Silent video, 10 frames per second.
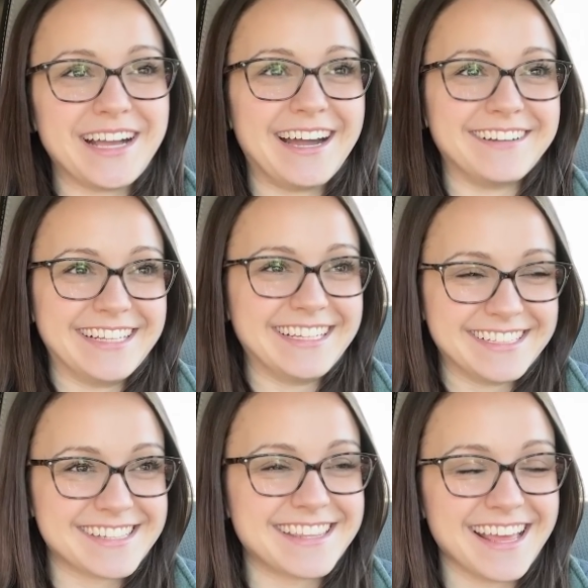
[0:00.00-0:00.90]

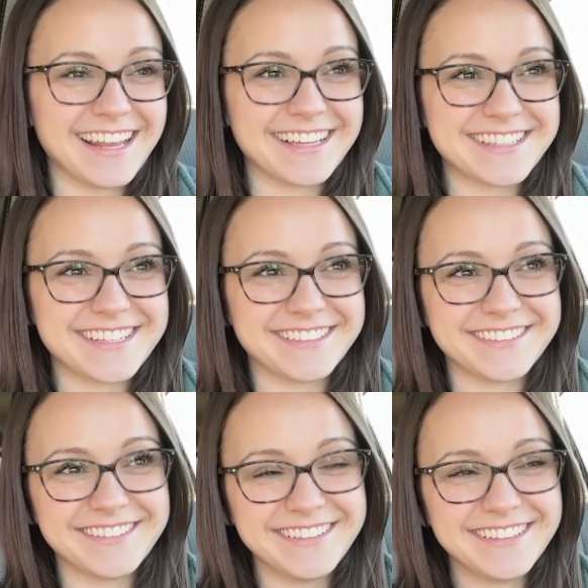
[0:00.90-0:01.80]
outings that I
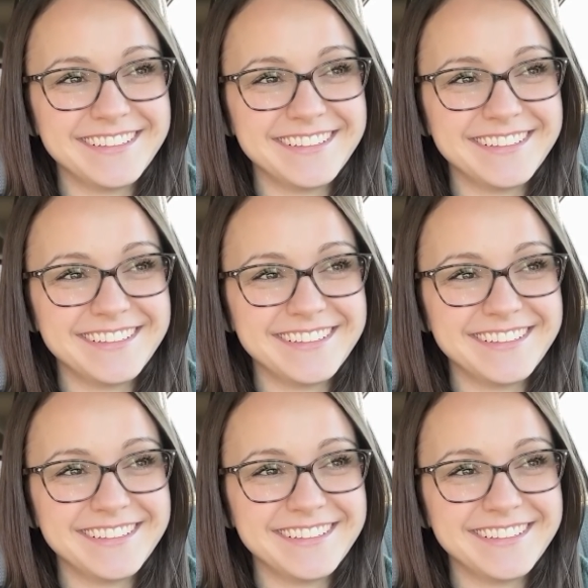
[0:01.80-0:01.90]
do.